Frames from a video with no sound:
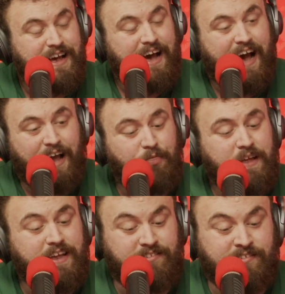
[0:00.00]
I
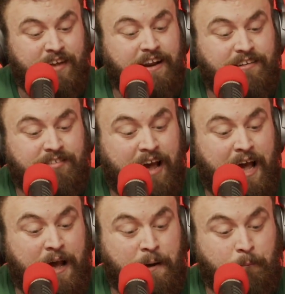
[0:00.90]
think it's date
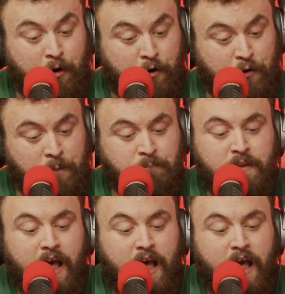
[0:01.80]
time, girl.